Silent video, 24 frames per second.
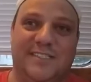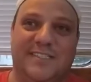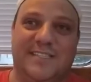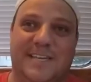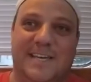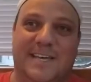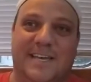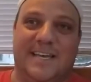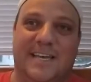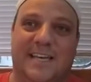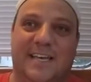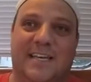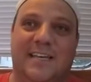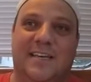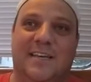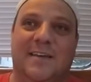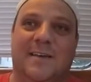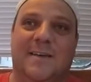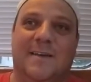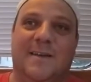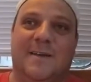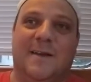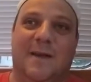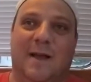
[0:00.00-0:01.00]

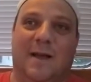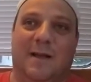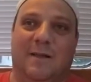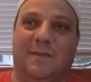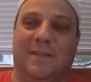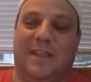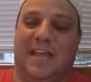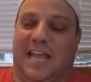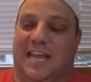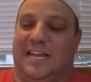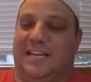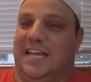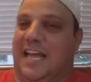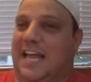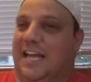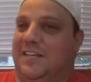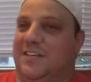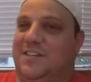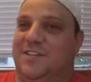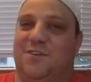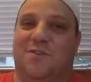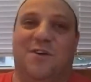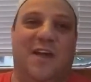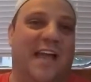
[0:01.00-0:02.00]
I
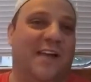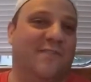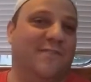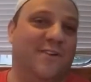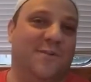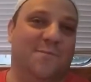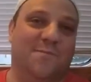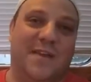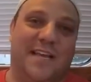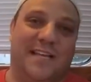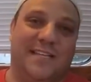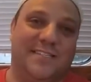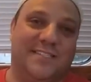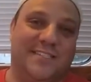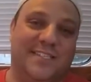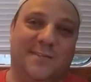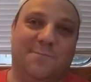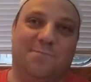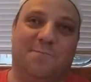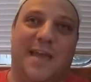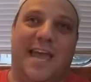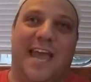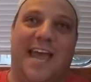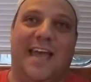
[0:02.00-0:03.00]
do have an
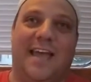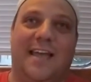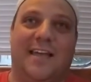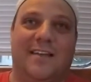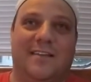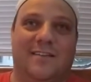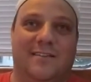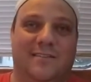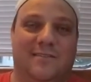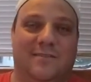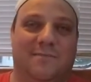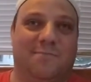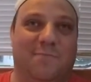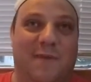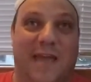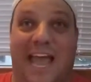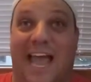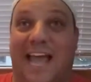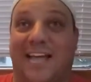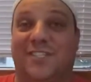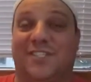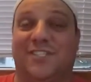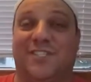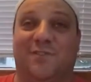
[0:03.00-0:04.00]
amazing
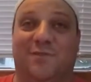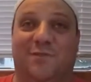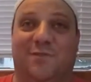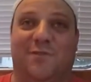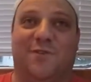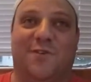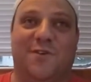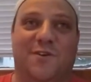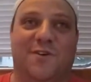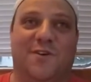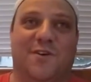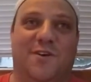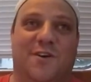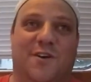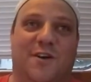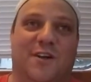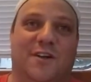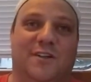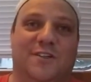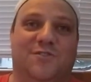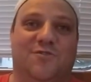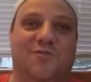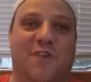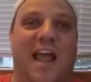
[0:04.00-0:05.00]
passion for
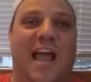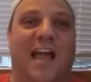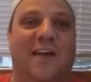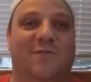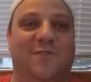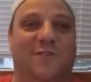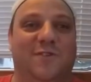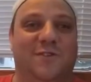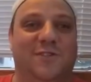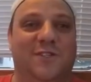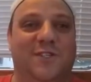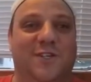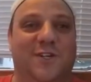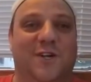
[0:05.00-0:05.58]
travel,